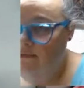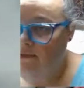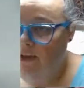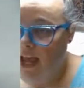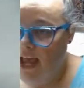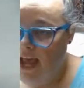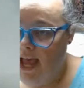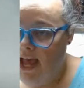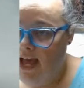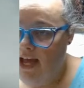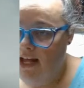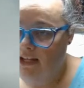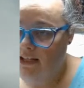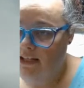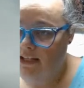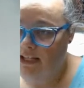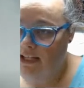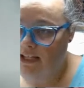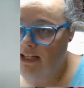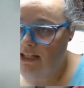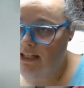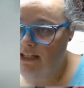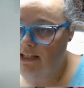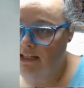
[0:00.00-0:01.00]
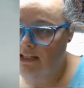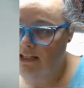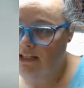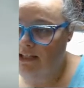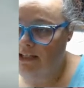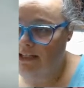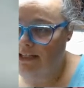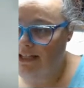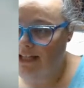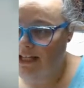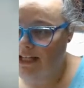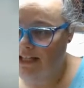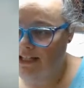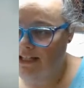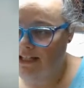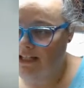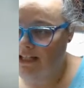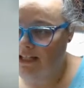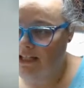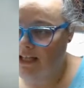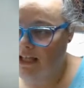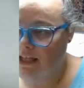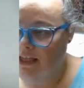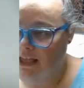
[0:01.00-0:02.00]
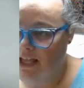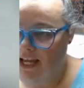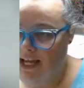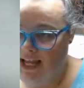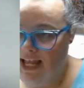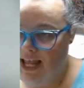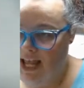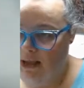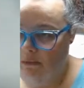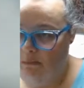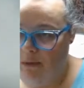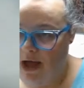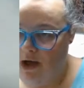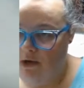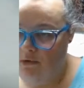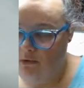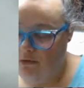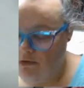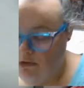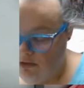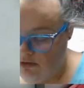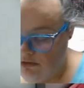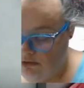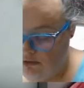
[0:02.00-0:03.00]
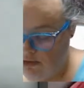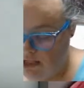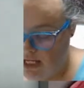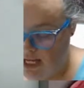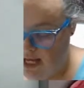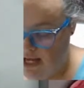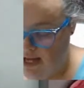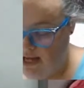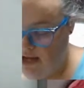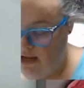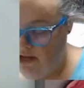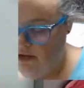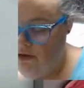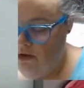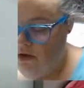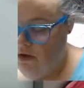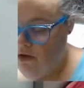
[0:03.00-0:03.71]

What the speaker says: had these since they came out, okay?